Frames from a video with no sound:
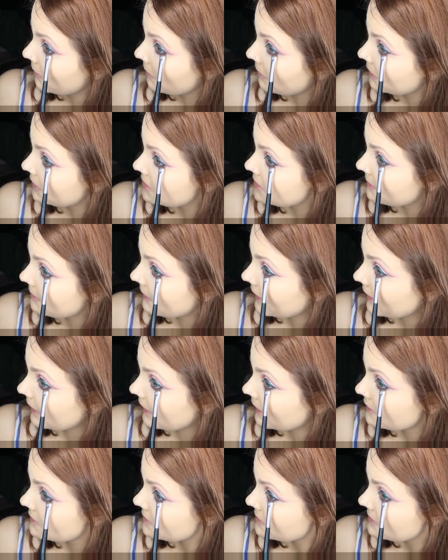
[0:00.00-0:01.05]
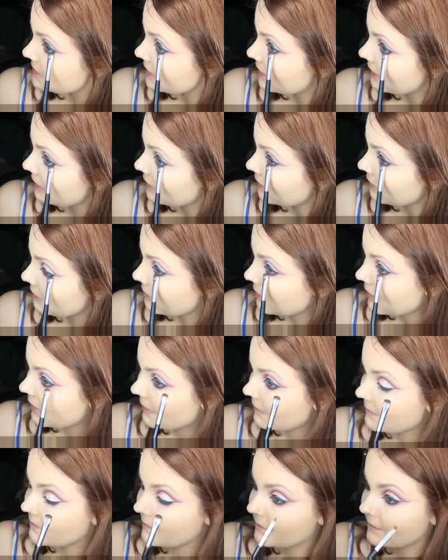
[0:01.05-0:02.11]
which in my case was the Ingot
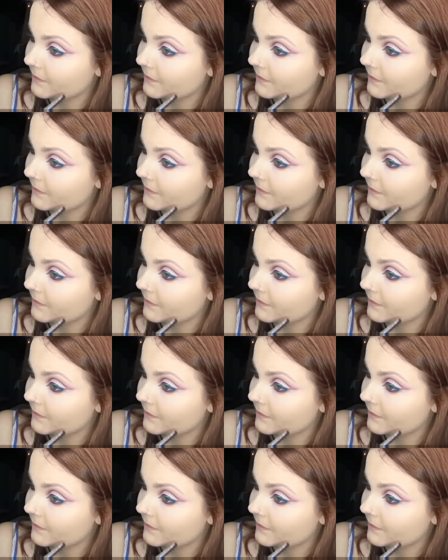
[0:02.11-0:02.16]
one.